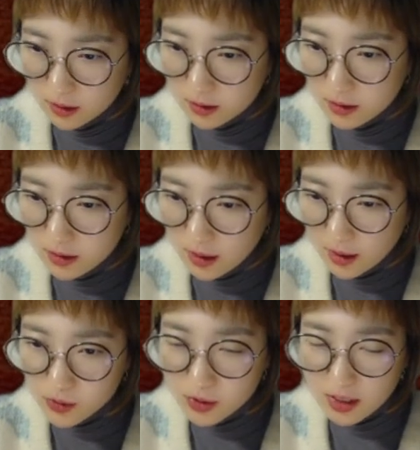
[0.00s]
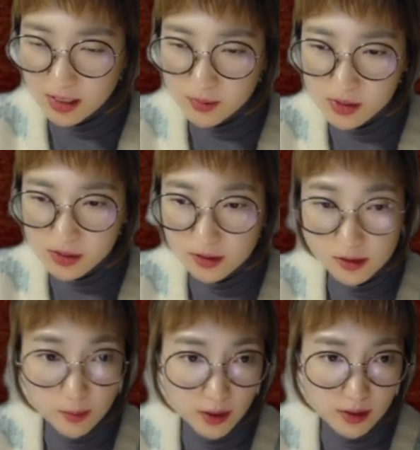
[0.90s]
The actual game, Shin
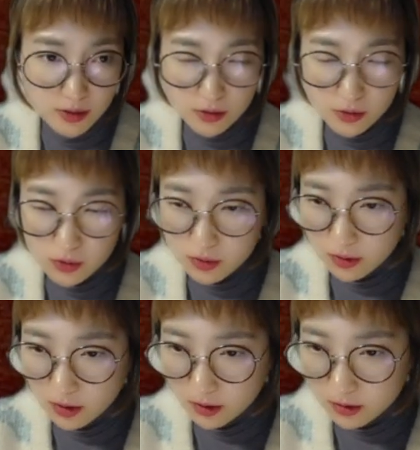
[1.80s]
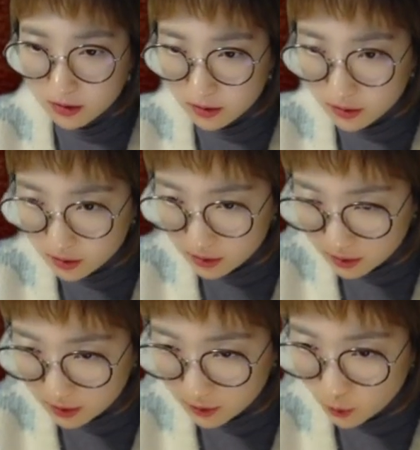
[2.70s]
Jinseo managed to cut
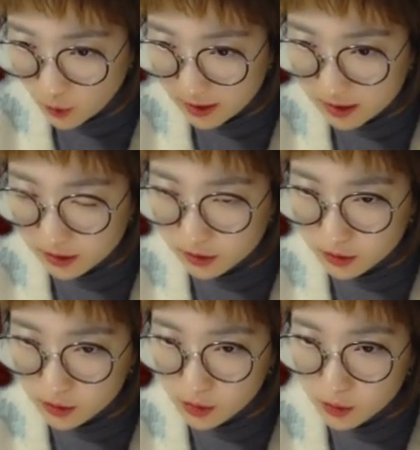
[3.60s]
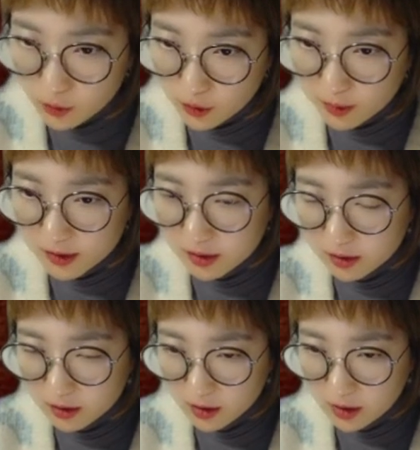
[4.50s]
white's two groups.
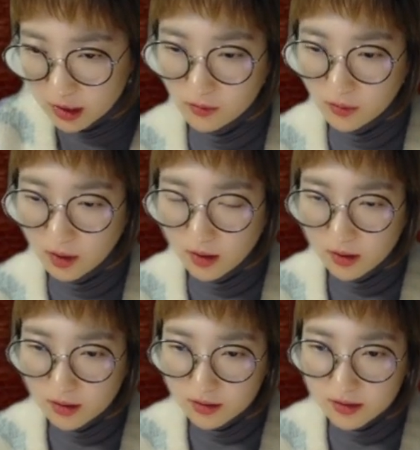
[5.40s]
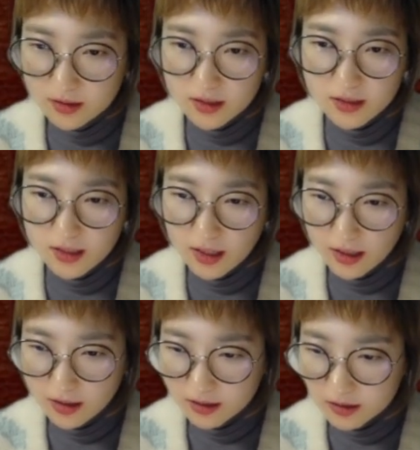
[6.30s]
This is
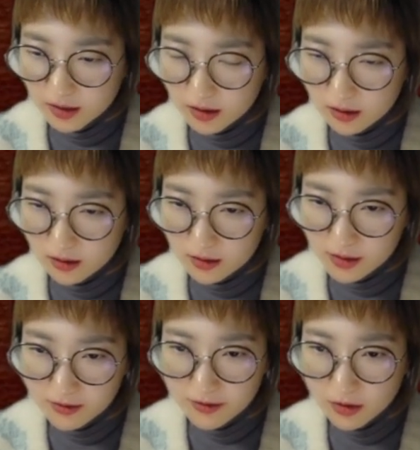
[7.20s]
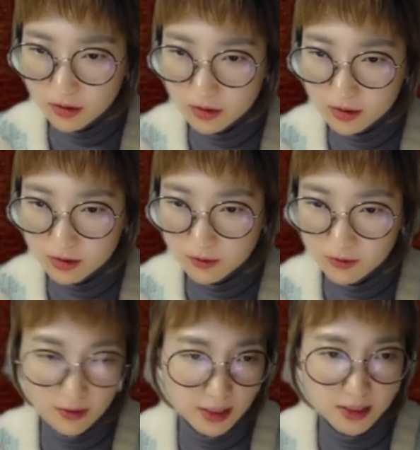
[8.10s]
a still difficult
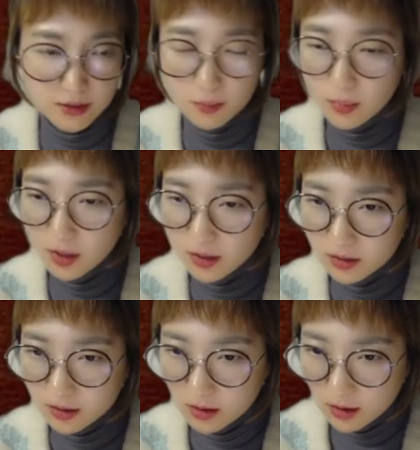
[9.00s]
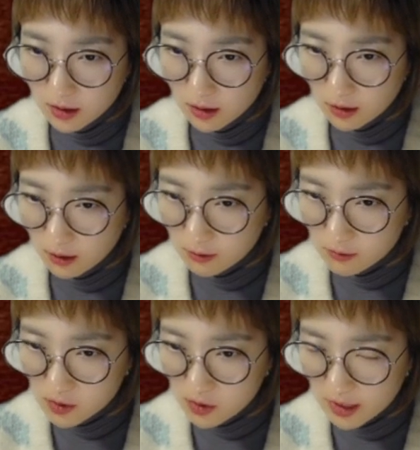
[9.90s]
fight, but
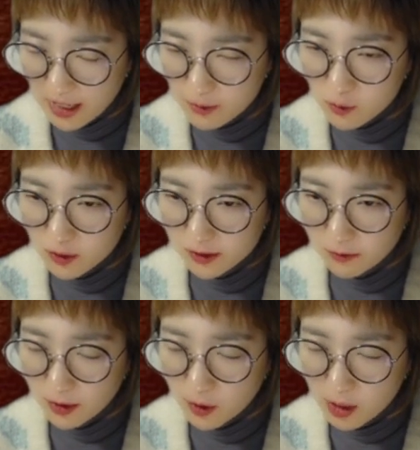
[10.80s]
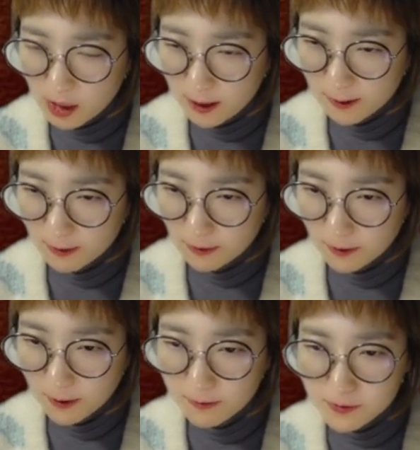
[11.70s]
the game was very
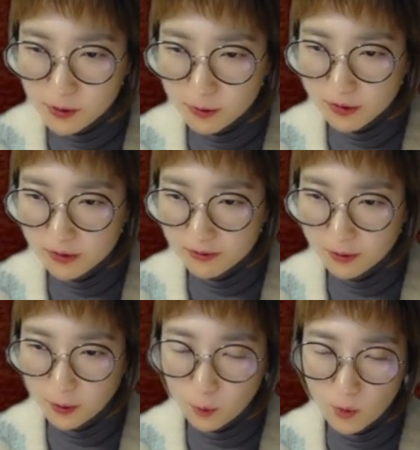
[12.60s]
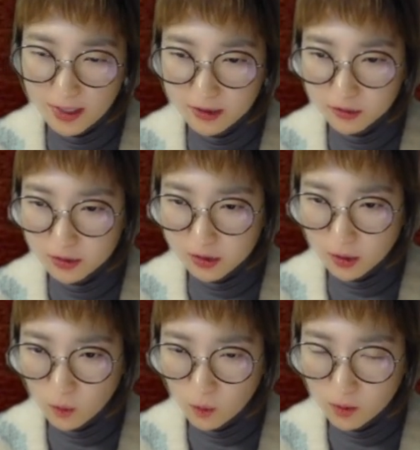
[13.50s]
comfortable for white,
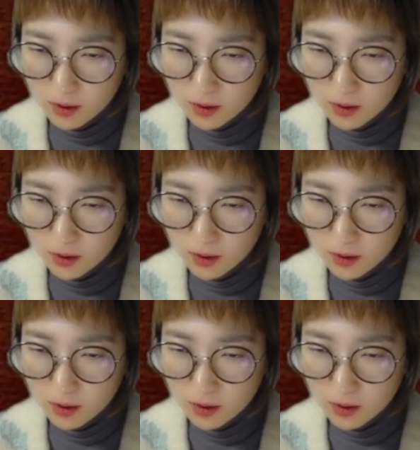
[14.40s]
so